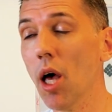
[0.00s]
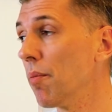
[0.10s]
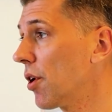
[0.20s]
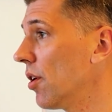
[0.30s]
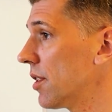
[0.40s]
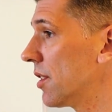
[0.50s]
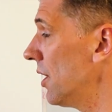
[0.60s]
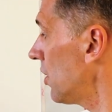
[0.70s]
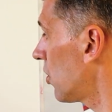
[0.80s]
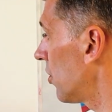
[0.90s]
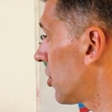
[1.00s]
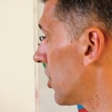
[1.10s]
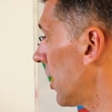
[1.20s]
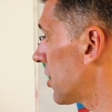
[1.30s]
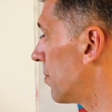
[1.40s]
Because this could
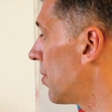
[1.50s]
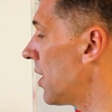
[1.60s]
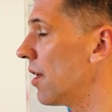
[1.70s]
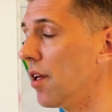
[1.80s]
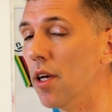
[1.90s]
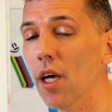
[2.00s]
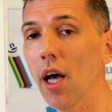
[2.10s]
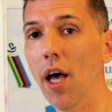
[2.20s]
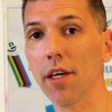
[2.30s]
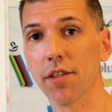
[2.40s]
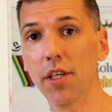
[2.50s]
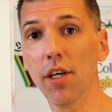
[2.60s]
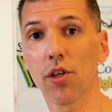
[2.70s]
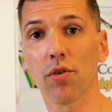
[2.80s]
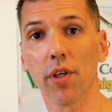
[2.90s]
just be a
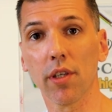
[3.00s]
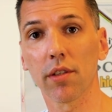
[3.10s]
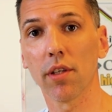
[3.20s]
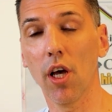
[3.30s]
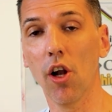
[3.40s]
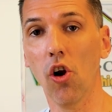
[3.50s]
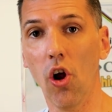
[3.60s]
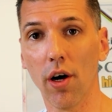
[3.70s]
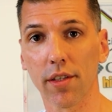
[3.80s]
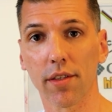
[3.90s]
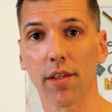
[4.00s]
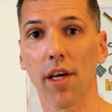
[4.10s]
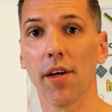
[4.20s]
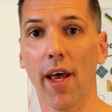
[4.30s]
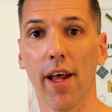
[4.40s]
decrease, a loss
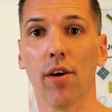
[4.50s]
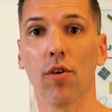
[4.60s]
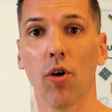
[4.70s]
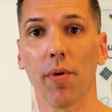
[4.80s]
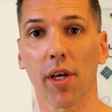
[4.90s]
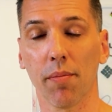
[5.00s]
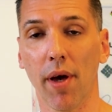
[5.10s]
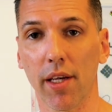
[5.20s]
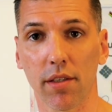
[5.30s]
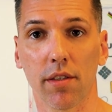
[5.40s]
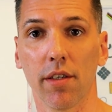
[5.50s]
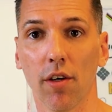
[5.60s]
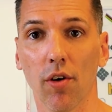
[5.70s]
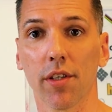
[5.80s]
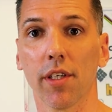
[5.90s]
in anaerobic
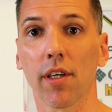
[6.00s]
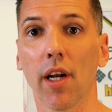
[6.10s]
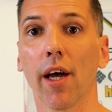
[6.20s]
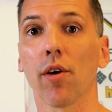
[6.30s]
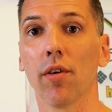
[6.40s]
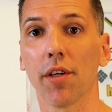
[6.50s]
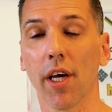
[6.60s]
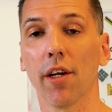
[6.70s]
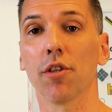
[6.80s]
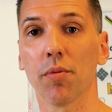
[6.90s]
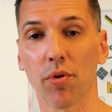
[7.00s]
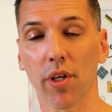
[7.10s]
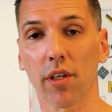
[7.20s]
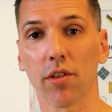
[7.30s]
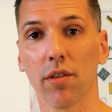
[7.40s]
capacity, a loss in glycolytic energy
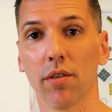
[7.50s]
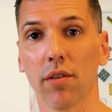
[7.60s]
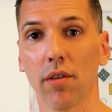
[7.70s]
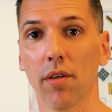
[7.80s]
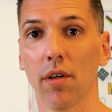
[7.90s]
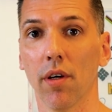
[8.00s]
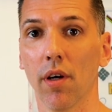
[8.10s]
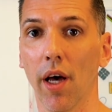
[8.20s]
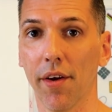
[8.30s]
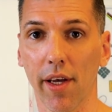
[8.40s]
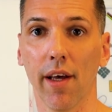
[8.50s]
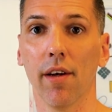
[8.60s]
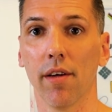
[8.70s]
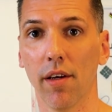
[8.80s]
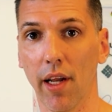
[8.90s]
production. And
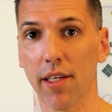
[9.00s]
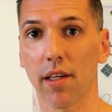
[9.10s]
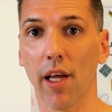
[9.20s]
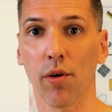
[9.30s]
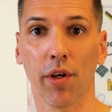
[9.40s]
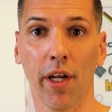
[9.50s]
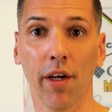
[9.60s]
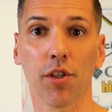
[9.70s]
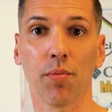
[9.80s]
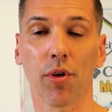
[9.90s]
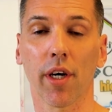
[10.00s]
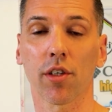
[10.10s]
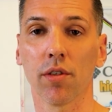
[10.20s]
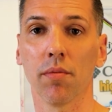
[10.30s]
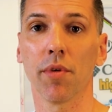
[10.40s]
again, less glycolytic energy
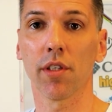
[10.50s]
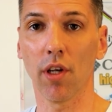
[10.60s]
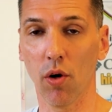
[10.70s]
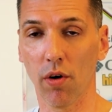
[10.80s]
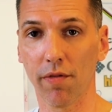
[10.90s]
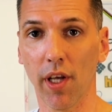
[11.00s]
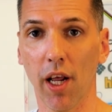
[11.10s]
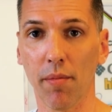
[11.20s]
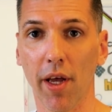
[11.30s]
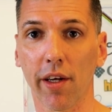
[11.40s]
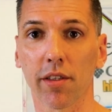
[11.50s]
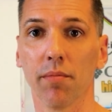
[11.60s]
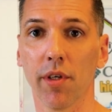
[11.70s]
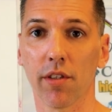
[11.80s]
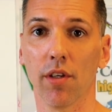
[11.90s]
production means lower VLamax,
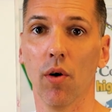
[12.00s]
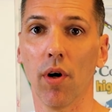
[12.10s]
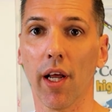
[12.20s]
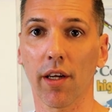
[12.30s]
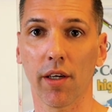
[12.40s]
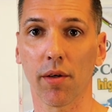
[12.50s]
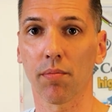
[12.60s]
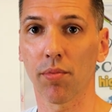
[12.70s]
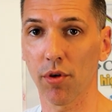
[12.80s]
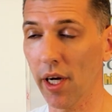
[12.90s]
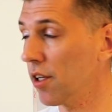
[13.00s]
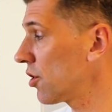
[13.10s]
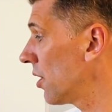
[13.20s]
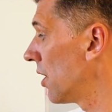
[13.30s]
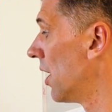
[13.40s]
means lower lactate
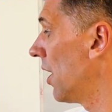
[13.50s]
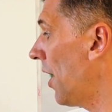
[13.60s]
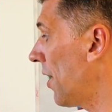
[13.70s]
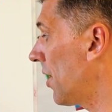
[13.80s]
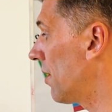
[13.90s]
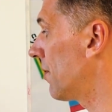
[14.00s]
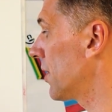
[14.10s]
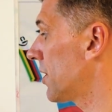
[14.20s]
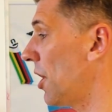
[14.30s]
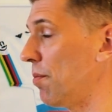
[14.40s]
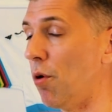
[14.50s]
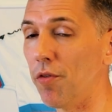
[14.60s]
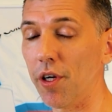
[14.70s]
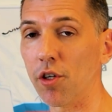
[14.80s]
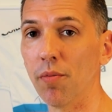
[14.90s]
production at every step
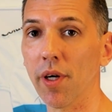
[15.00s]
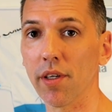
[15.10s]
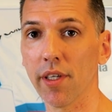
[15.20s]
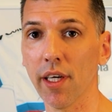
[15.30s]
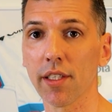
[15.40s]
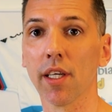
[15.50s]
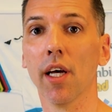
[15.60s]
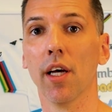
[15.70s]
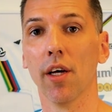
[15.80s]
of your incremental test.